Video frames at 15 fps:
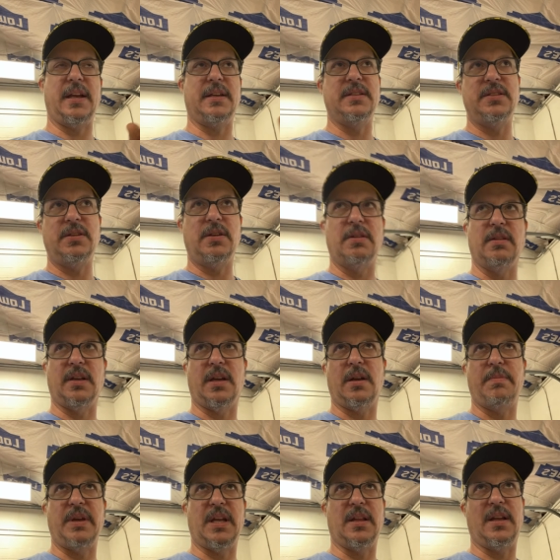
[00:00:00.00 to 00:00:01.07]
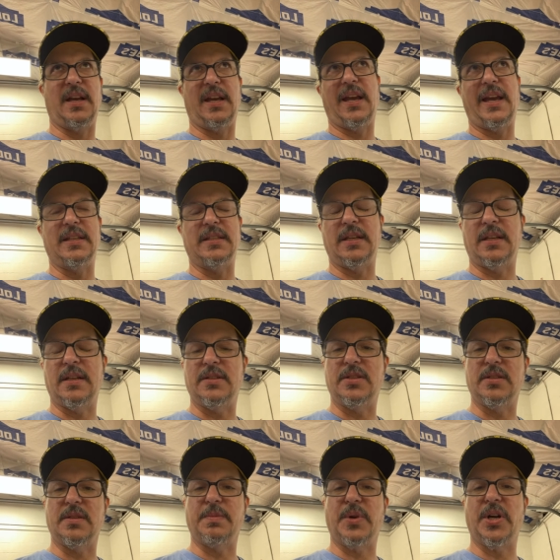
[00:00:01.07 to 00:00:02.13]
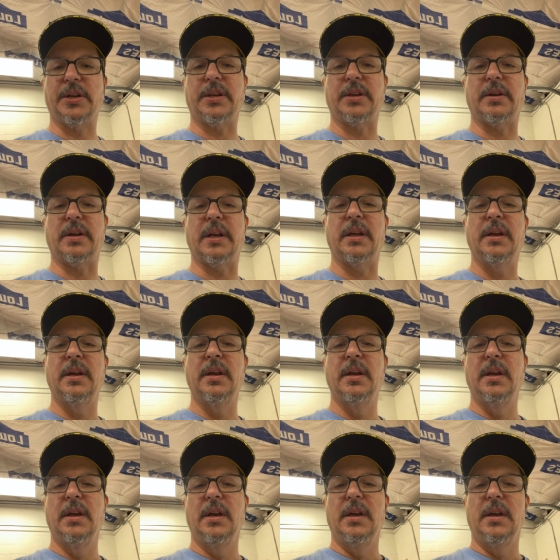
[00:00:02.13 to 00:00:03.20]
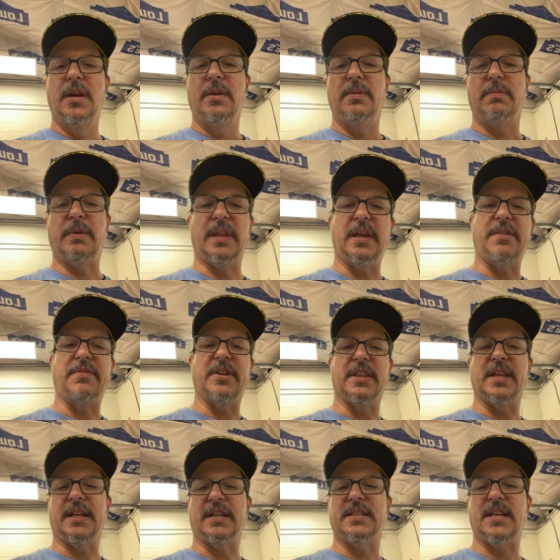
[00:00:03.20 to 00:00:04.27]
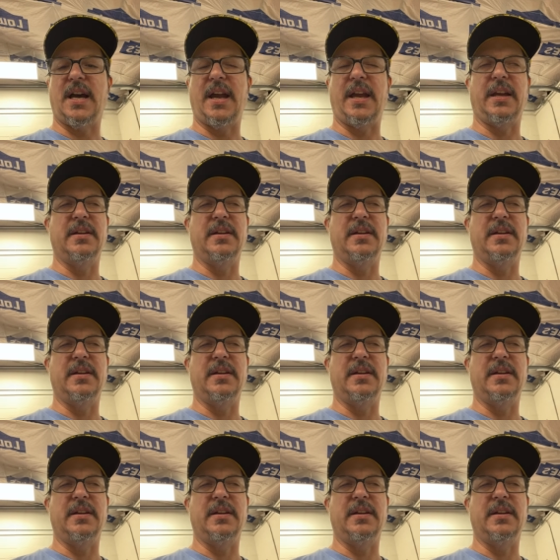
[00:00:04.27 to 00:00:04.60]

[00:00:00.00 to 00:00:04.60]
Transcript: because you're only going to be at like 18 inches of mercury with everything tight.